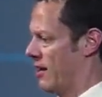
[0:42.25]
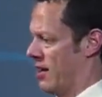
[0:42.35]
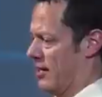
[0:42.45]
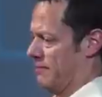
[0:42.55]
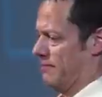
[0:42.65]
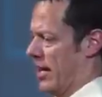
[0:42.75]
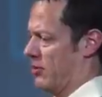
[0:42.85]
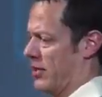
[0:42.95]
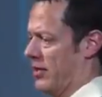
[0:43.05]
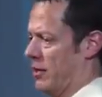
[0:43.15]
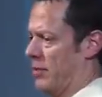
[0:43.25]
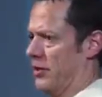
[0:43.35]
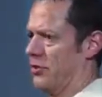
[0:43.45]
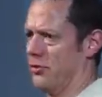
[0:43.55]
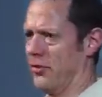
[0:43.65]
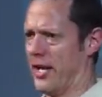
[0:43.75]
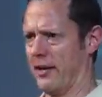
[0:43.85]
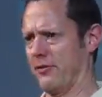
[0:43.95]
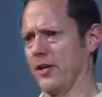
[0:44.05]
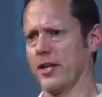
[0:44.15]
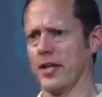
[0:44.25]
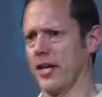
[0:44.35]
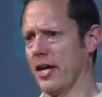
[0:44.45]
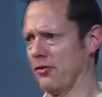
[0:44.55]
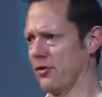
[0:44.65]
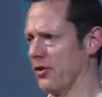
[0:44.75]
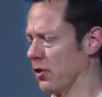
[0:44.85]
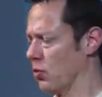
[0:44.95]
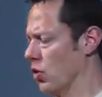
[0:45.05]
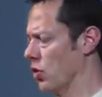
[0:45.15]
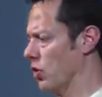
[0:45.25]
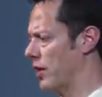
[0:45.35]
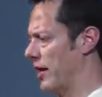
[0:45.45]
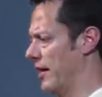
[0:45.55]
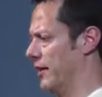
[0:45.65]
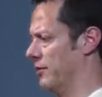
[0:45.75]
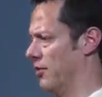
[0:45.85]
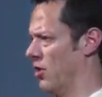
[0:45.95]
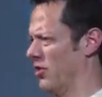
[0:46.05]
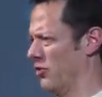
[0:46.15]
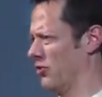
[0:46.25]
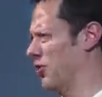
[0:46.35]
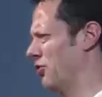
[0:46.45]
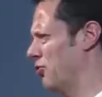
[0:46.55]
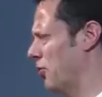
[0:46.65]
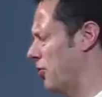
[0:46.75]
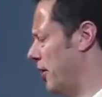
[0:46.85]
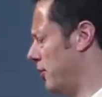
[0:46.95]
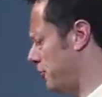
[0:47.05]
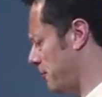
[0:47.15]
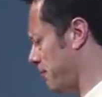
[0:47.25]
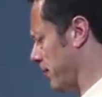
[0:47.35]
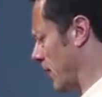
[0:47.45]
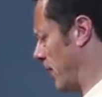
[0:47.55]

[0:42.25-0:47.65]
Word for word: uh, how can they be enthusiastic and engaged in their work? And all the traditional things.